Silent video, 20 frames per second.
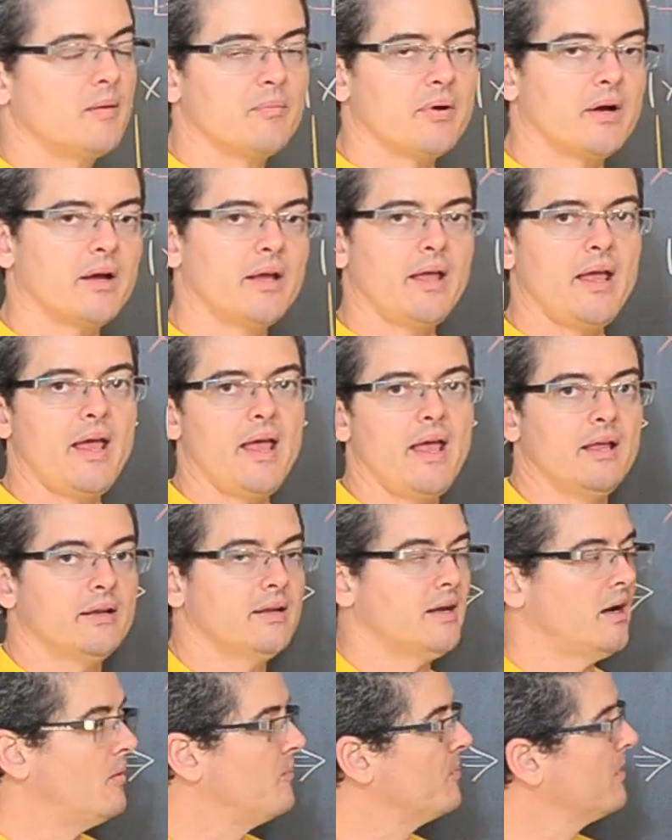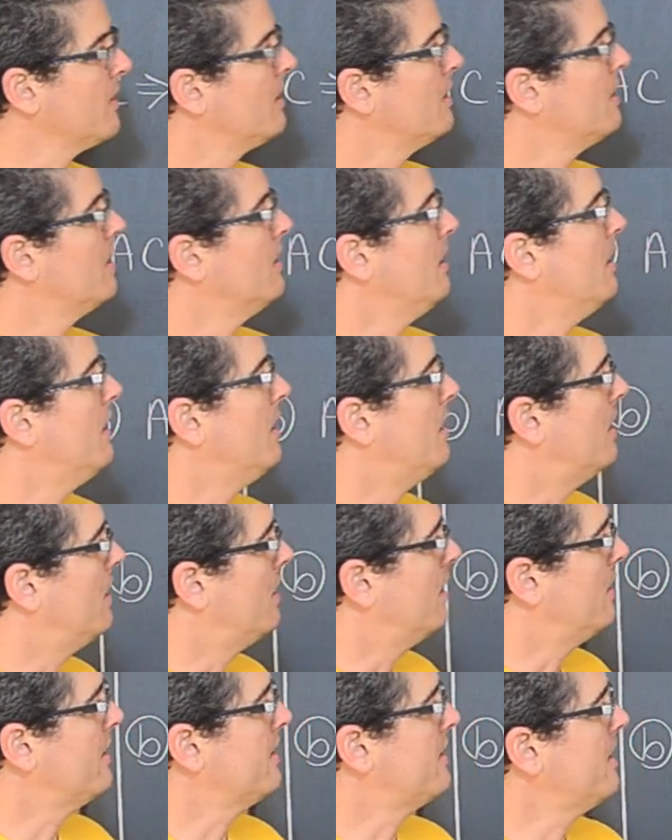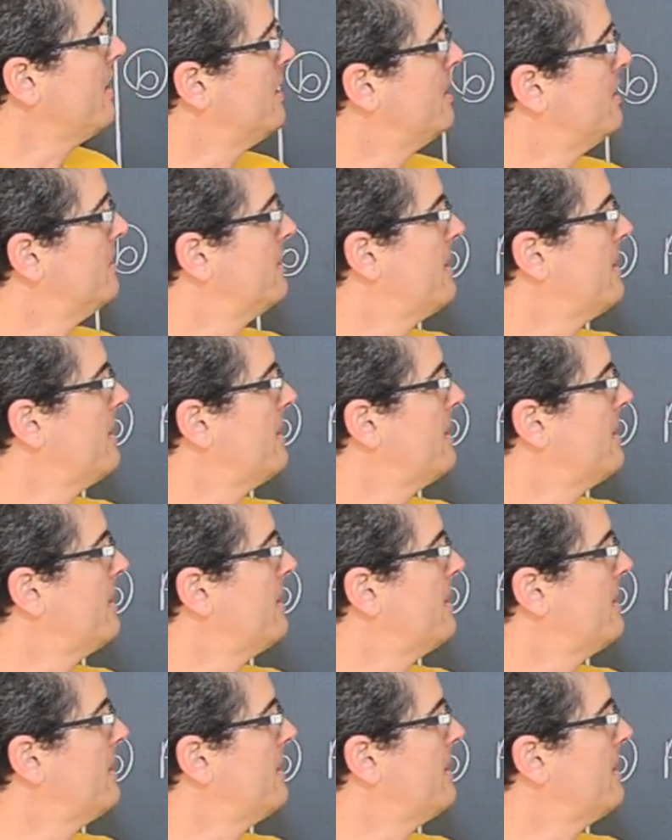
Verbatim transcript: it by A. Now, Uh, again,